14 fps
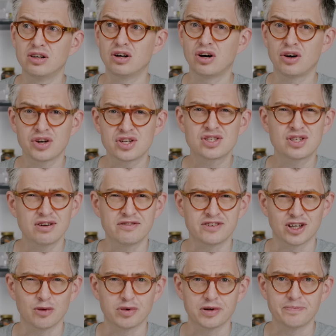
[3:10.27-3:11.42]
on a
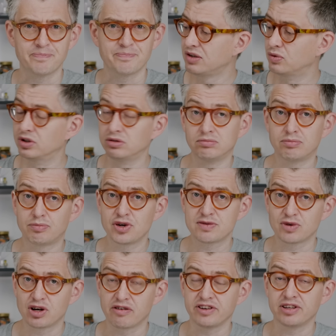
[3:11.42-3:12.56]
stovetop. We'll brew
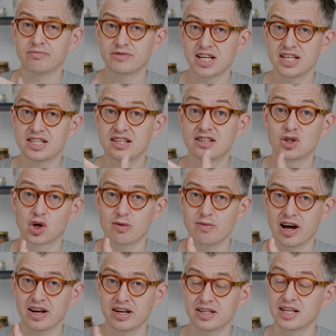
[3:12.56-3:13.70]
some coffee, taste it, talk
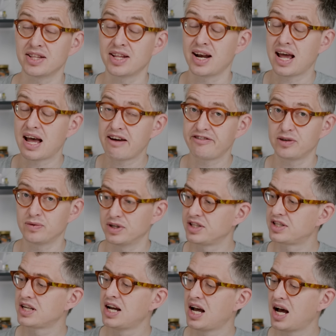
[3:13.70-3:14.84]
about it, and then
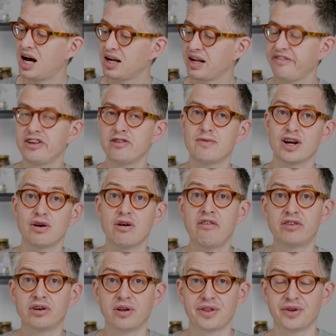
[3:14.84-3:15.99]
afterwards I'll give you my
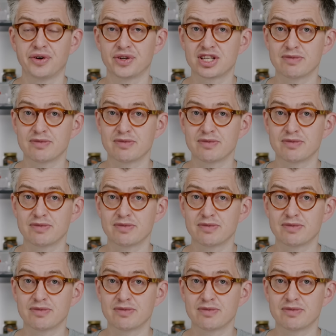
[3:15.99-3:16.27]
overall thoughts